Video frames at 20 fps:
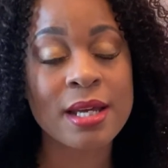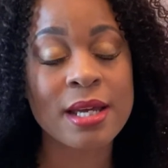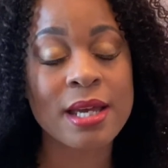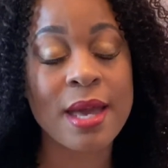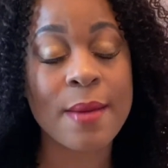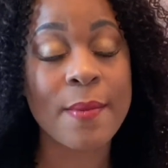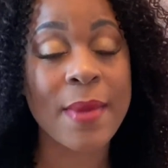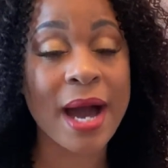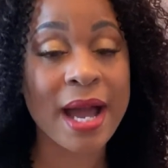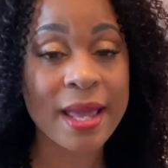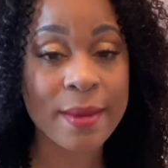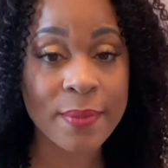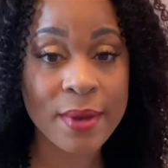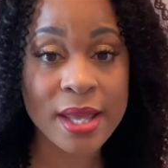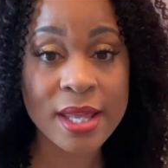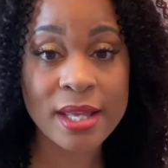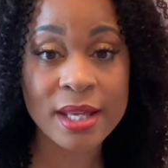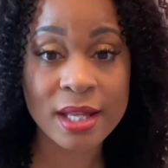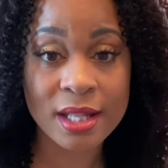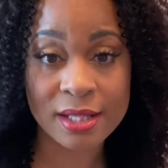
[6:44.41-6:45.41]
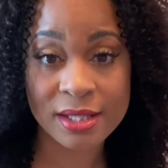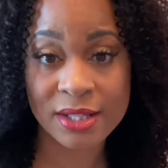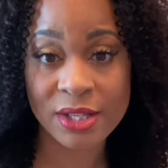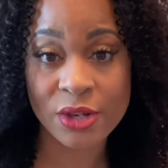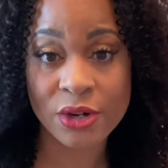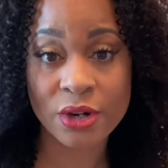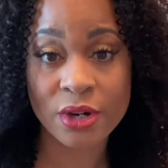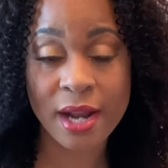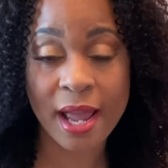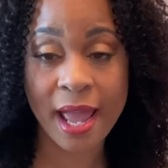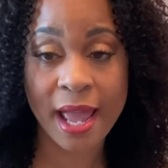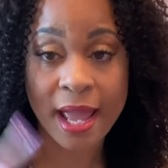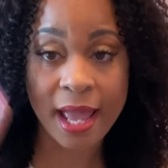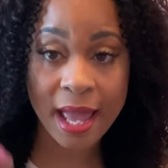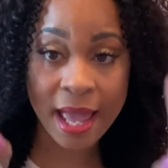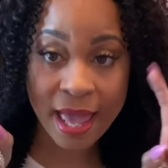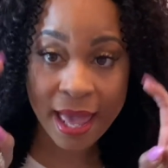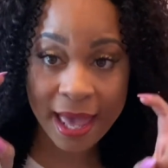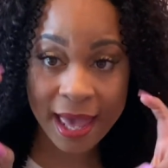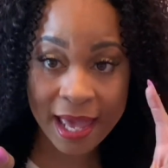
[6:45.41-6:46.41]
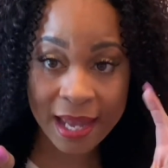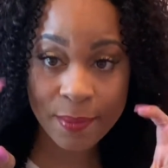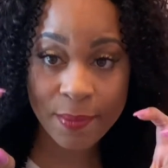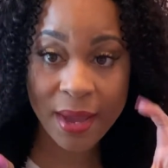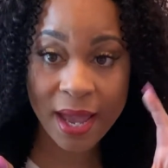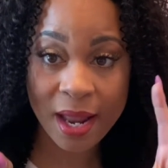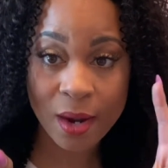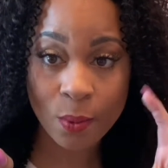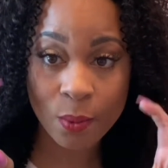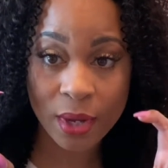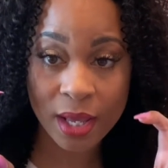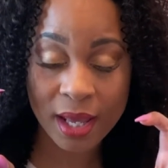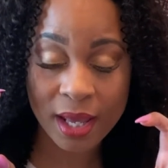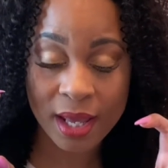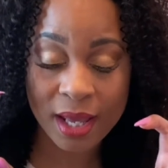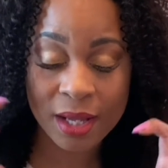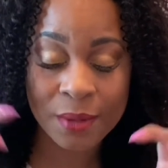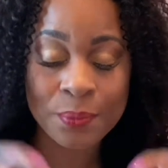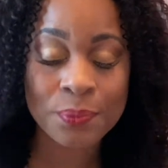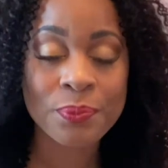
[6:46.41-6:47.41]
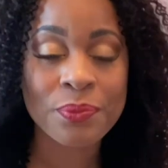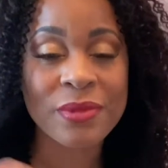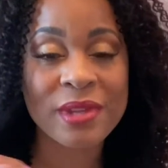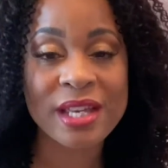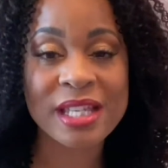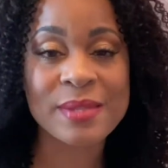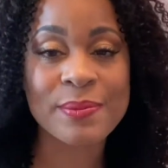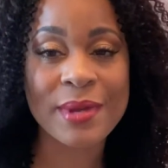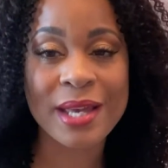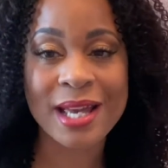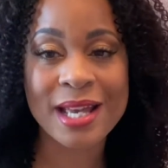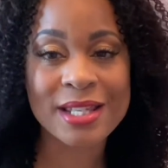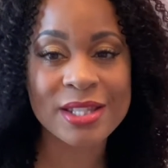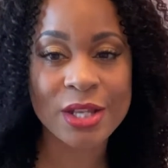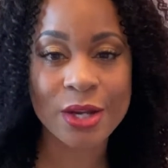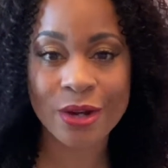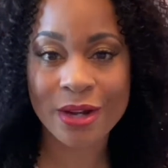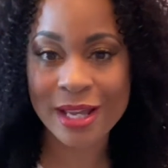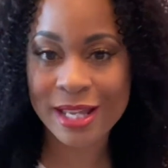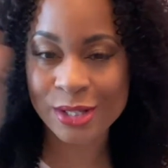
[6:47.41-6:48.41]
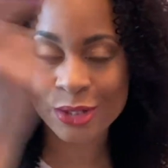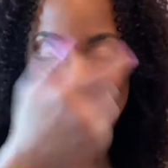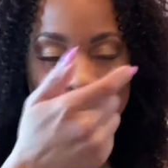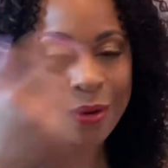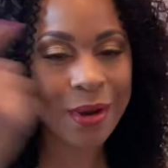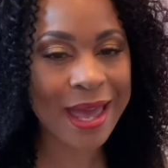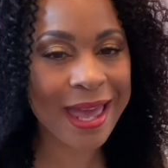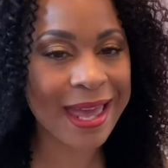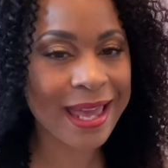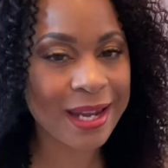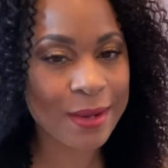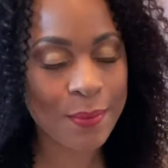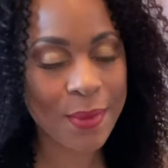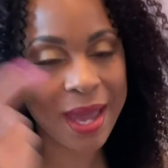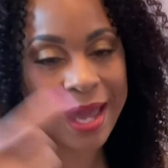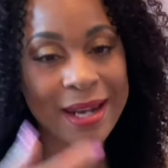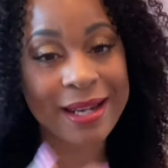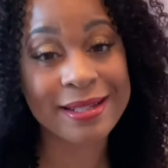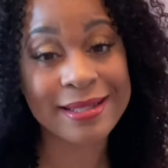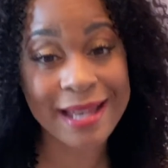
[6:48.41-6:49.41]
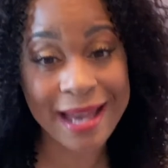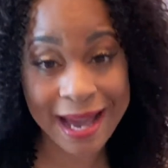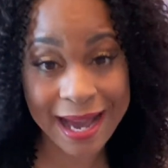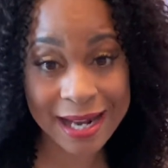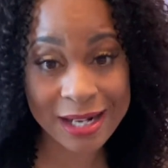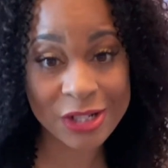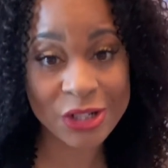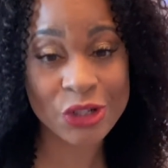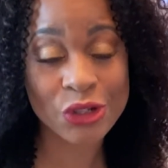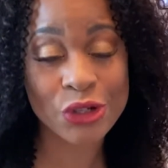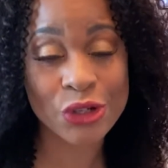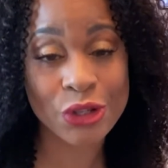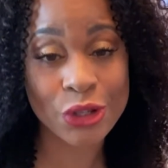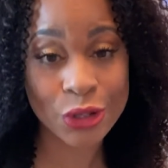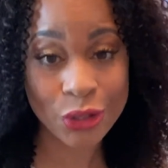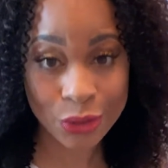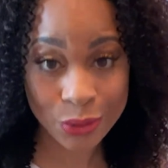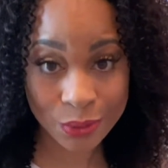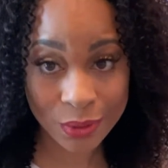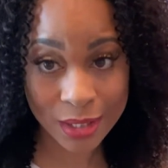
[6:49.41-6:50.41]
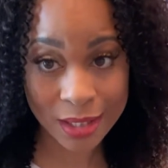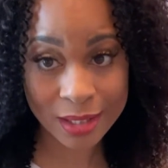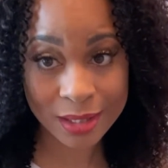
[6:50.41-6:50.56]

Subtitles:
in my opinion, considered a headband wig is because there is no headband attached to the unit.